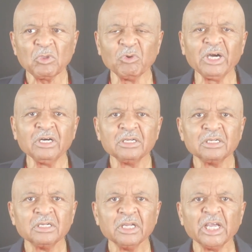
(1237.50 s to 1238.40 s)

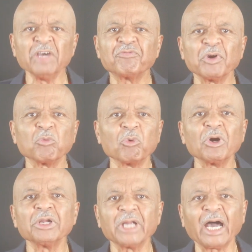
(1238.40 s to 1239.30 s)
well, if it
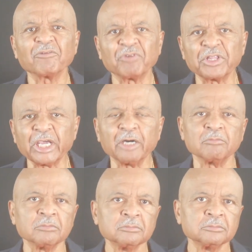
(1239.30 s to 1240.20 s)
were not for
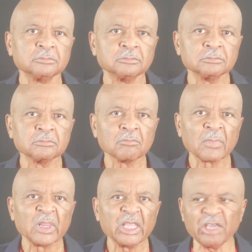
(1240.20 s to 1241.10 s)
them,
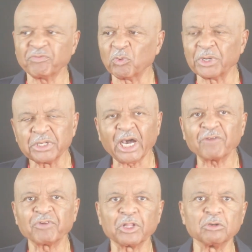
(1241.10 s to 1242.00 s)
if it were
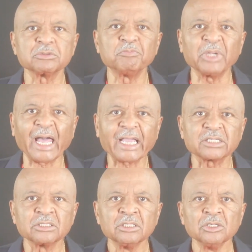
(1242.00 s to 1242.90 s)
not for those
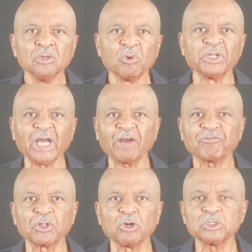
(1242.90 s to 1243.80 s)
blacks, were
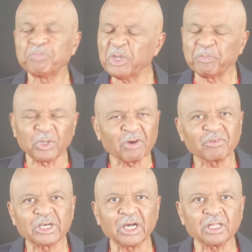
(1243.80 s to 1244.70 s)
not for those people
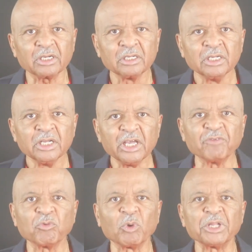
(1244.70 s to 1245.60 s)
of color,
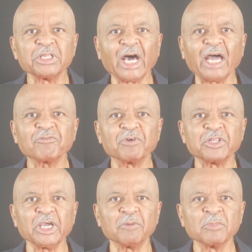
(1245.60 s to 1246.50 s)
if it were not for
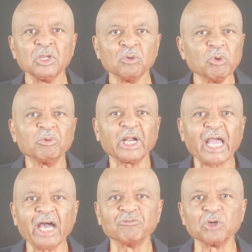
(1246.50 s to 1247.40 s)
them, we would
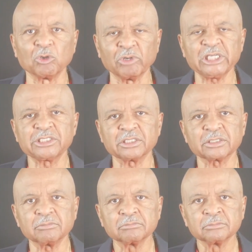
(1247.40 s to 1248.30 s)
have no
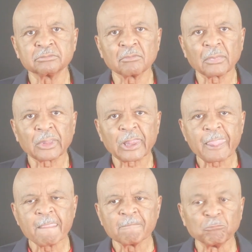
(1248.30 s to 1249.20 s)
racism.
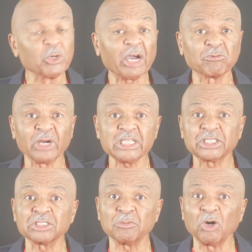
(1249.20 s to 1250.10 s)
We have
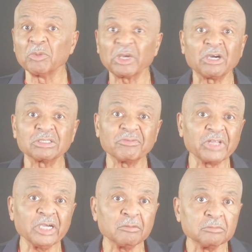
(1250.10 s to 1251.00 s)
racism only because of
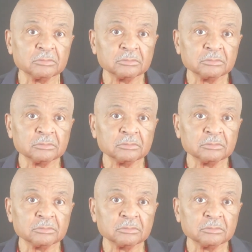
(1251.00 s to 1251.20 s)
them.